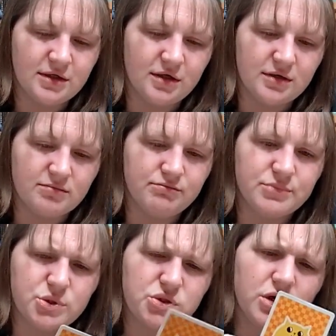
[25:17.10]
are
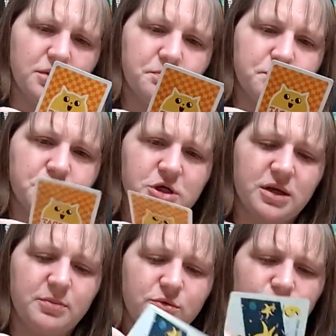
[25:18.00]

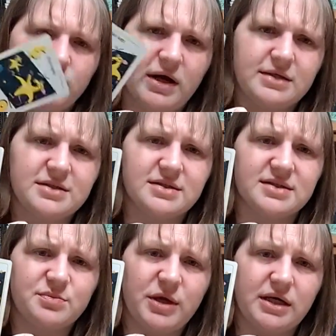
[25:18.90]
star-shaped rats in
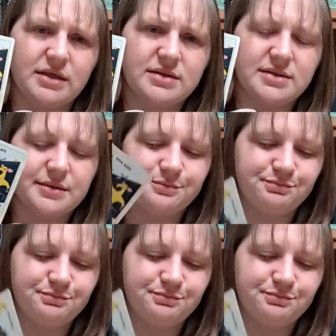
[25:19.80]
space.